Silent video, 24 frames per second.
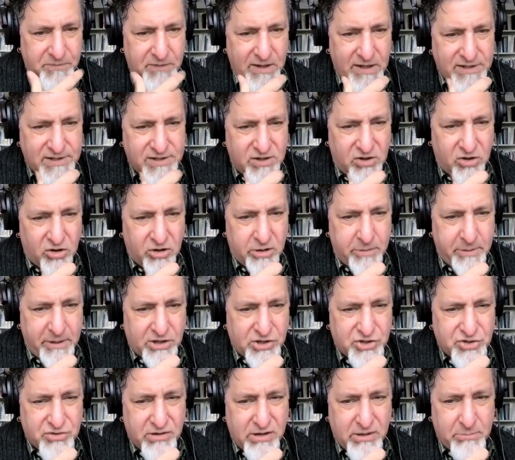It's an ornamental
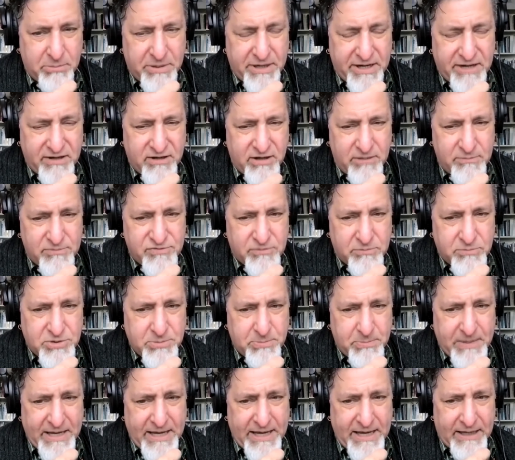shrub, but it comes from
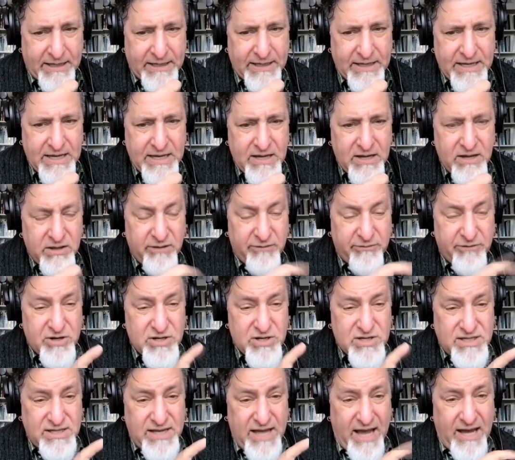Japan. The
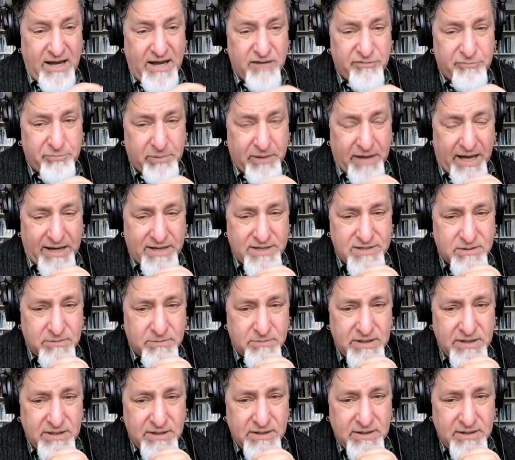first native
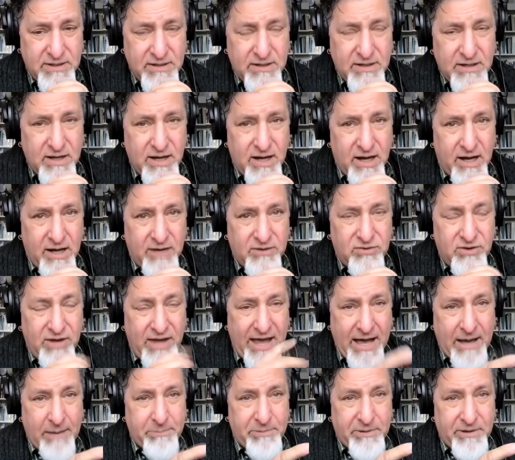blossom to
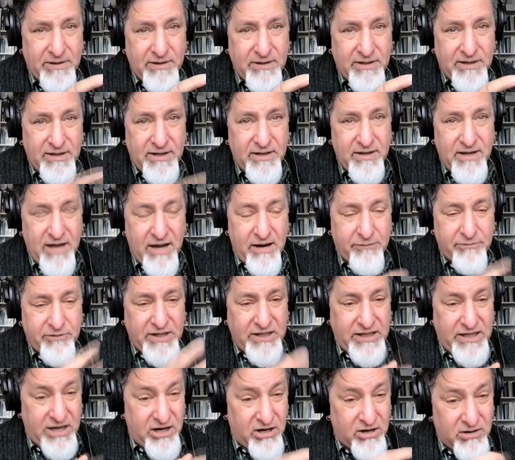happen every
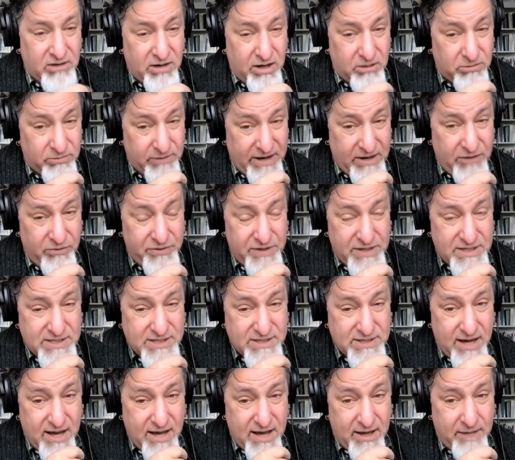year around this
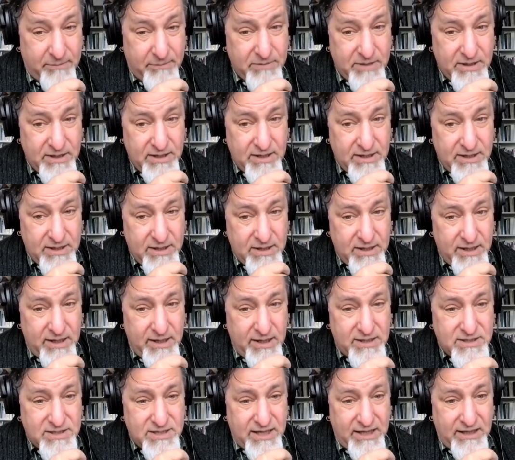time
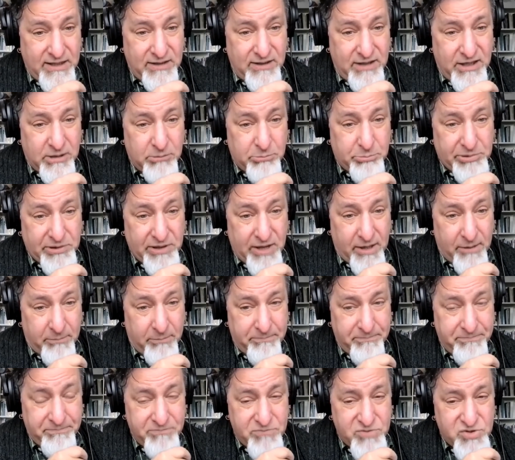is Indian
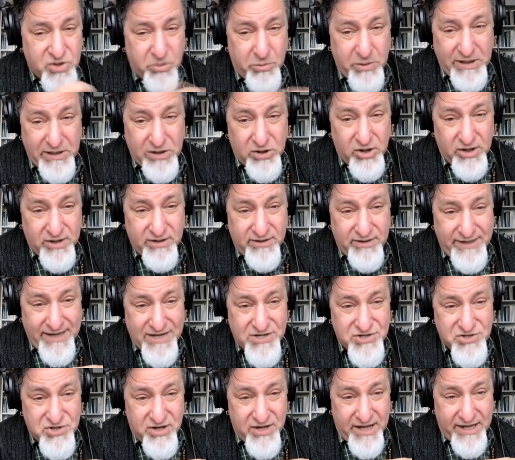plum. So we looked
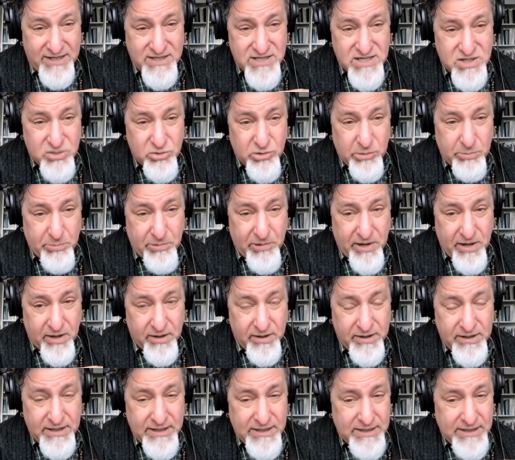yesterday in Seward Park.